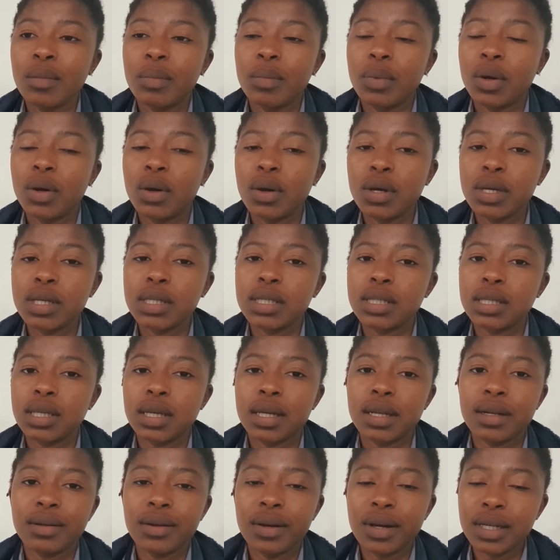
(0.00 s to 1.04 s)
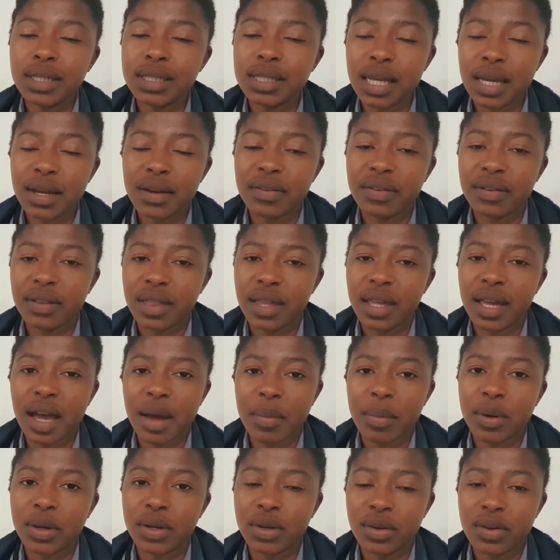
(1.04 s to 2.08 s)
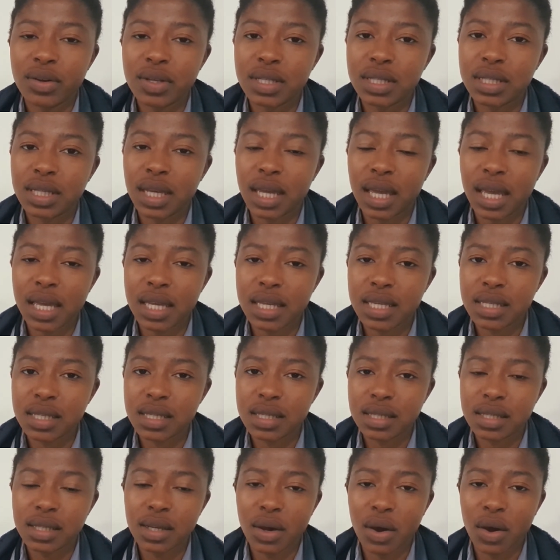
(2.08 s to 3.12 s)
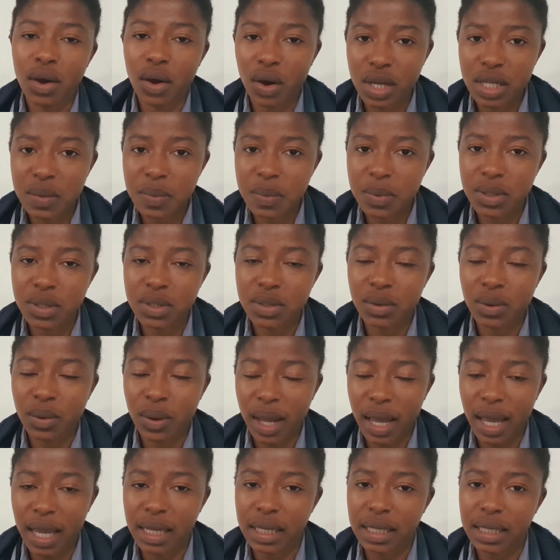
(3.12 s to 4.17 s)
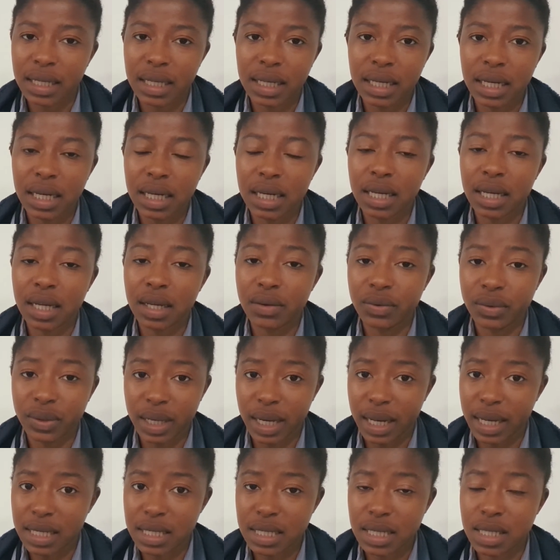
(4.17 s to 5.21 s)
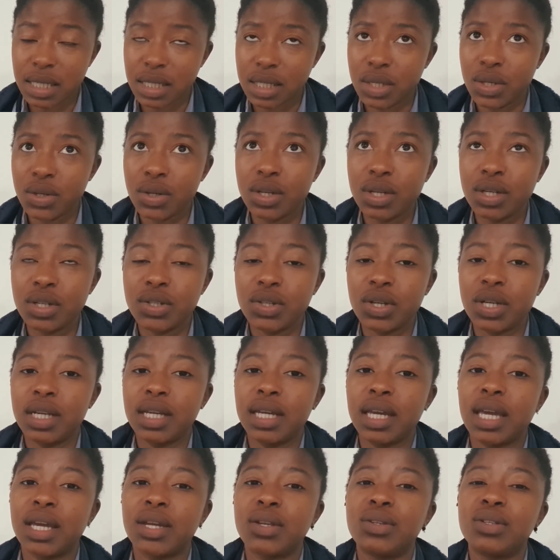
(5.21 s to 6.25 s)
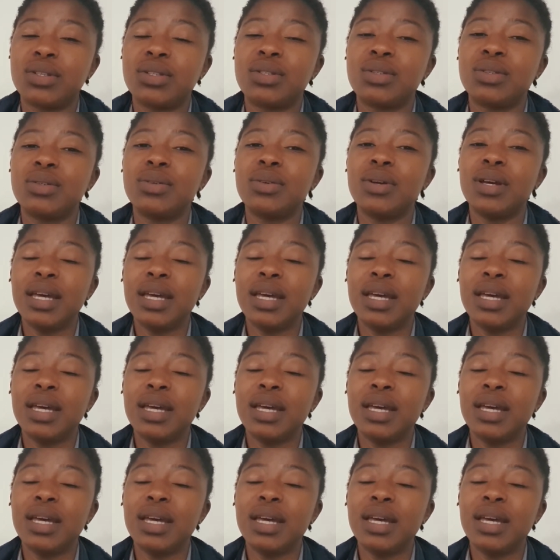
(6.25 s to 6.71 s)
because not everything about nursing is hospital and clinic related. You literally can do